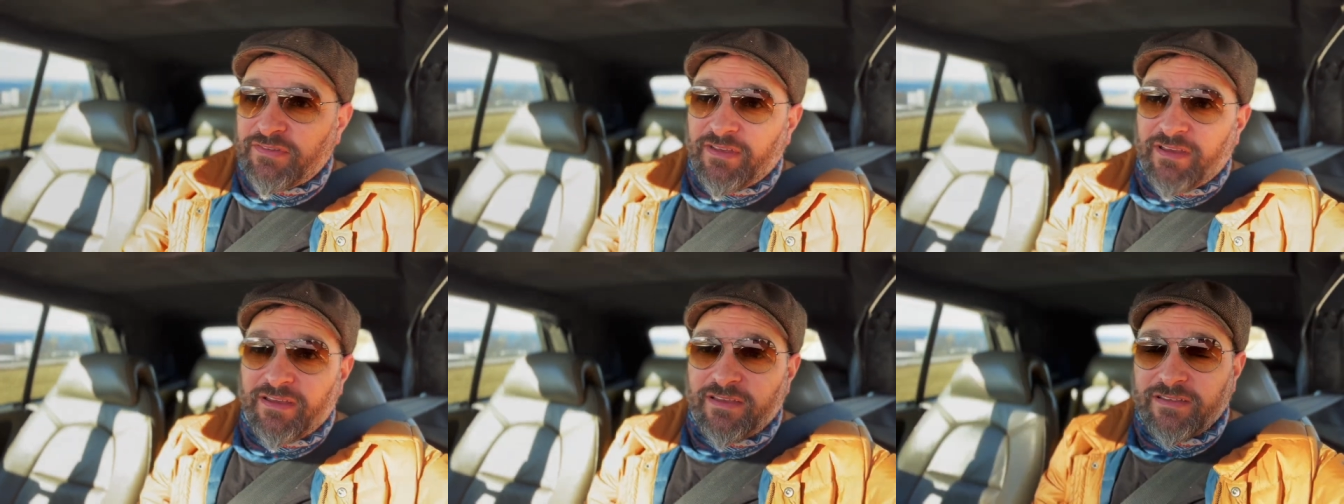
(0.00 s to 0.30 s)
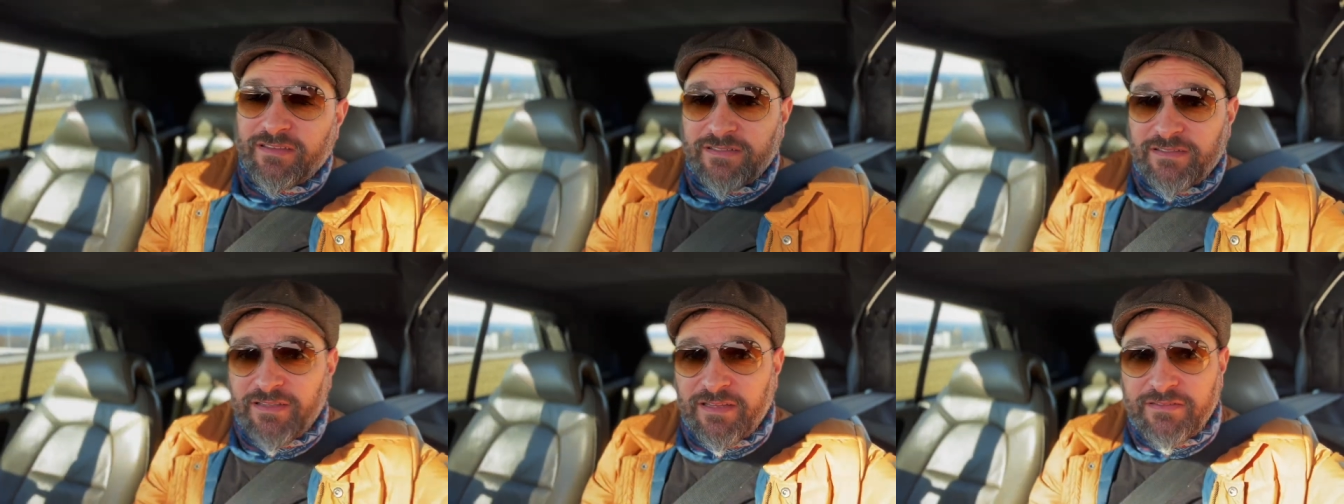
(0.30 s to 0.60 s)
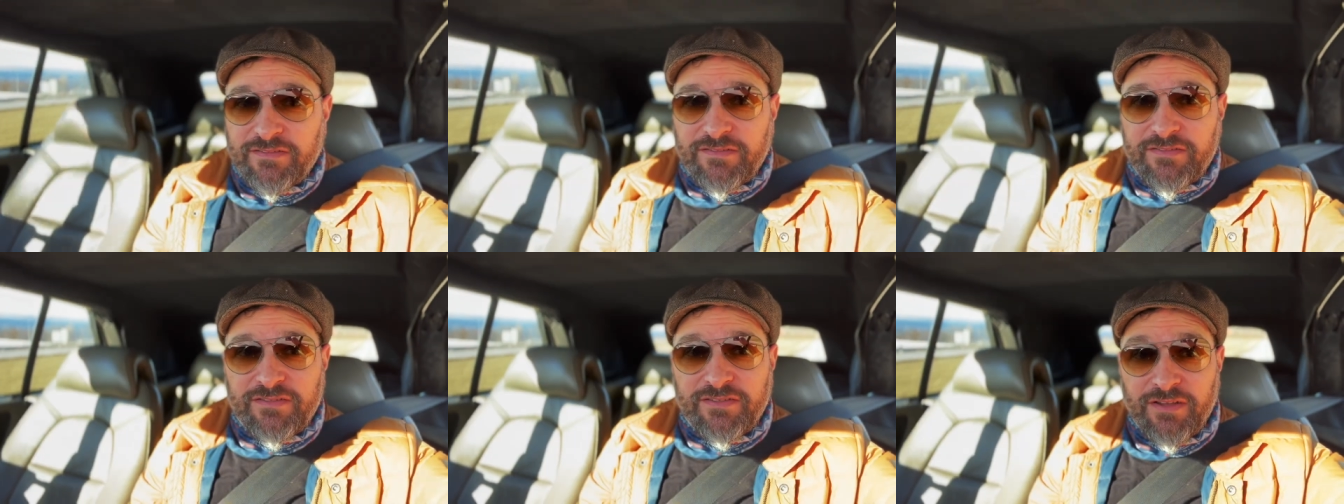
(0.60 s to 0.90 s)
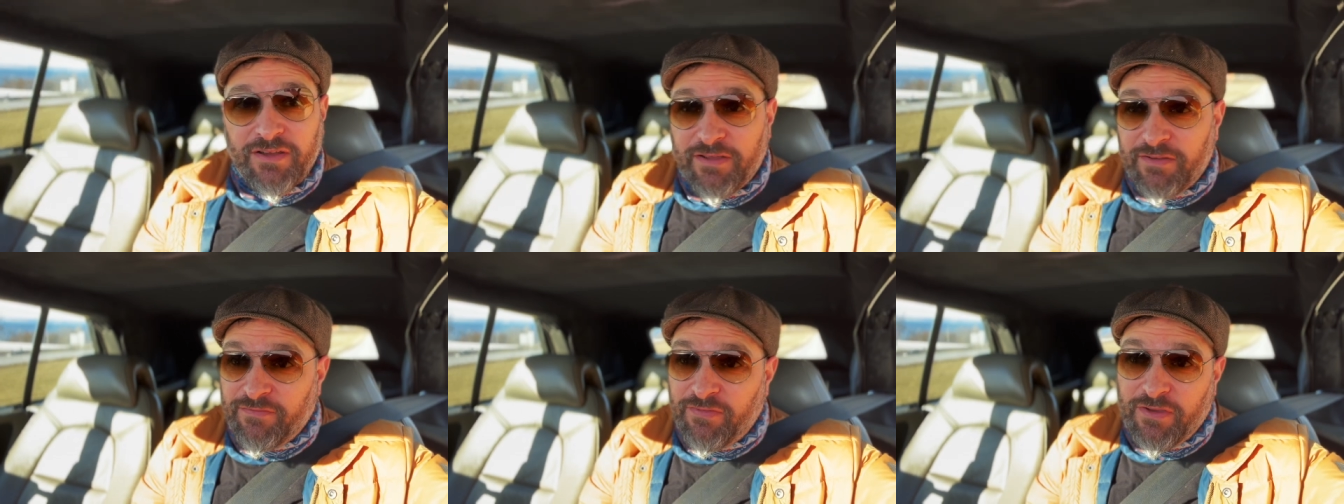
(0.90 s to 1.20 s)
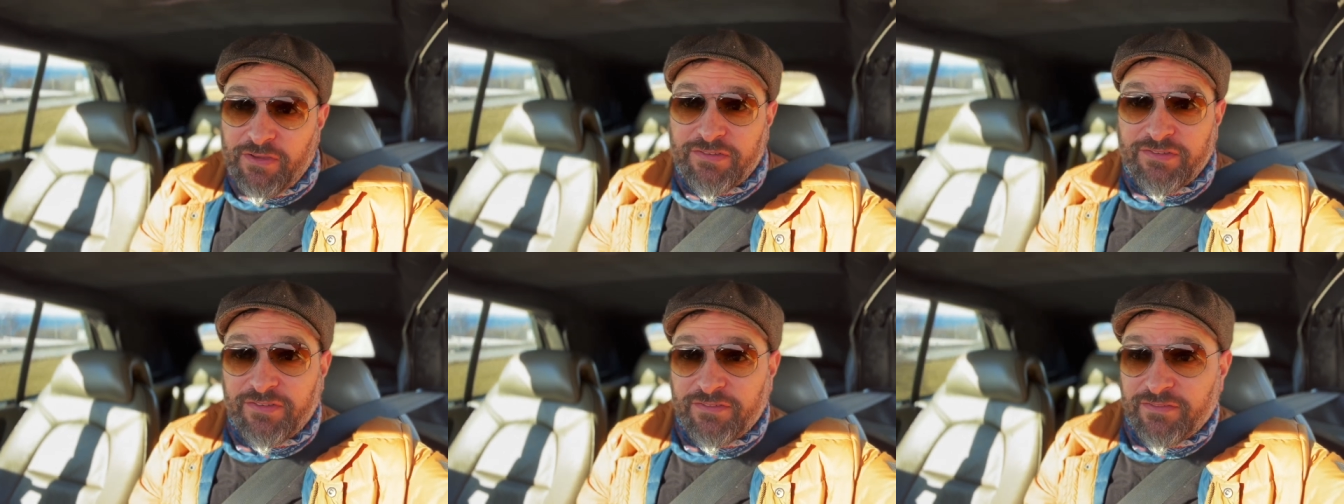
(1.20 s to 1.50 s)
Uh, I started
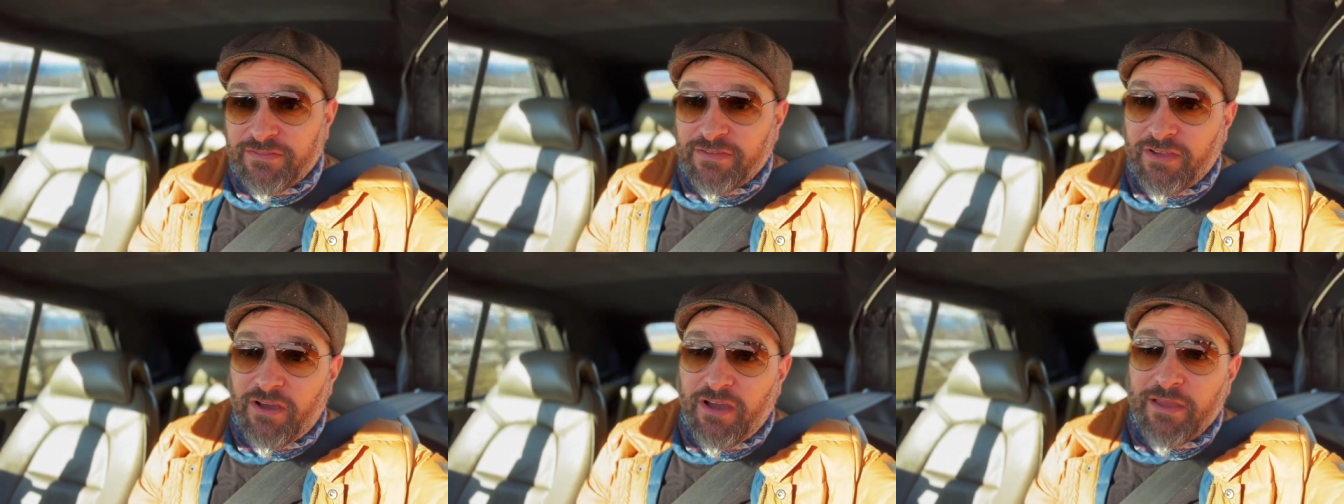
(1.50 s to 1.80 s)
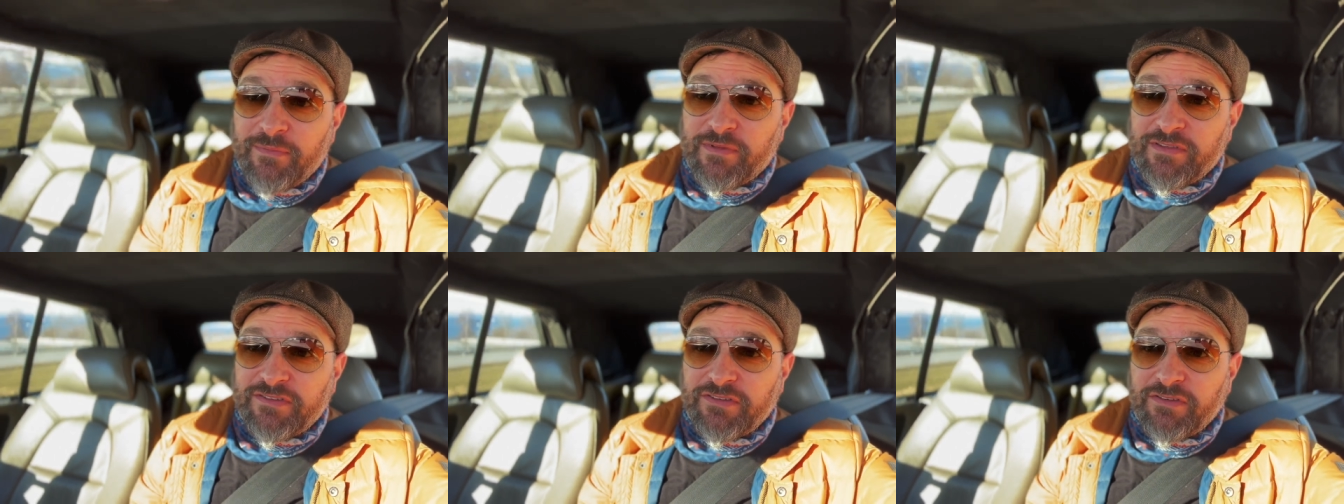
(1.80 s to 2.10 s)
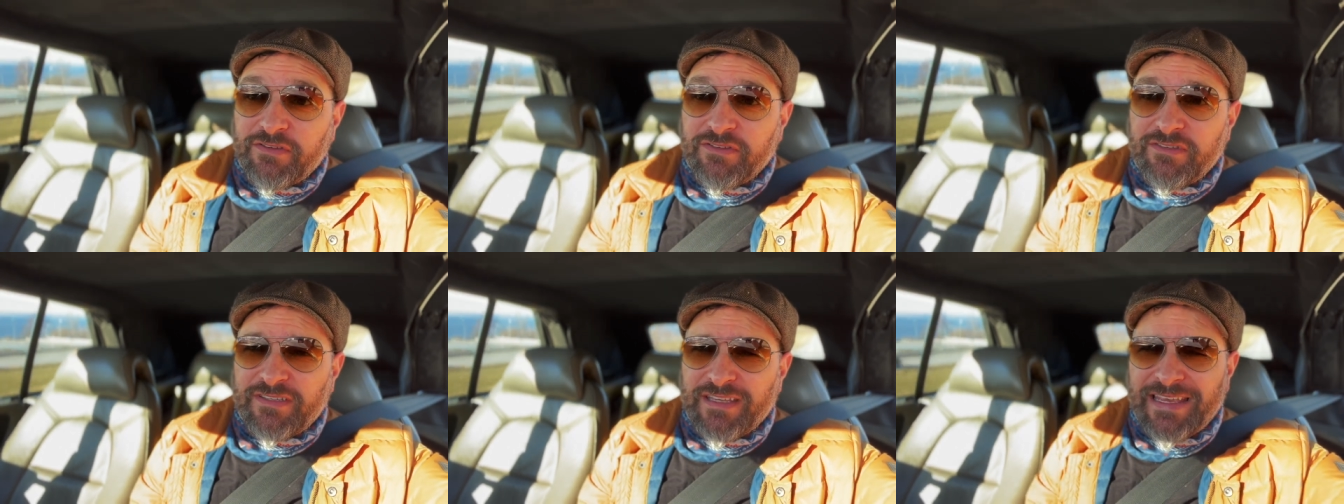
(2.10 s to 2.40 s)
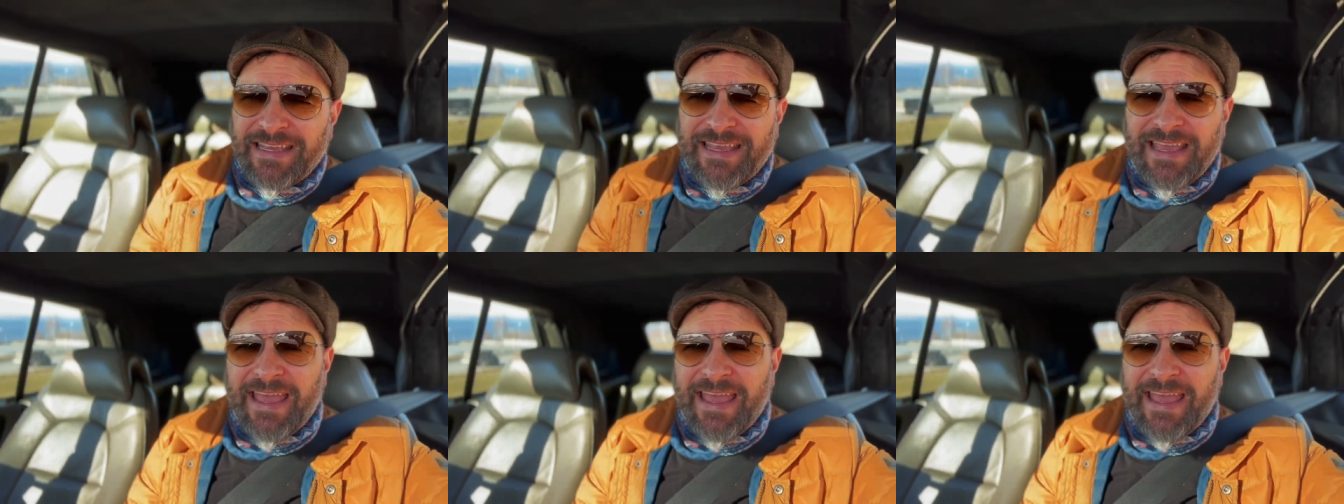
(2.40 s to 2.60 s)
first time, as you can see.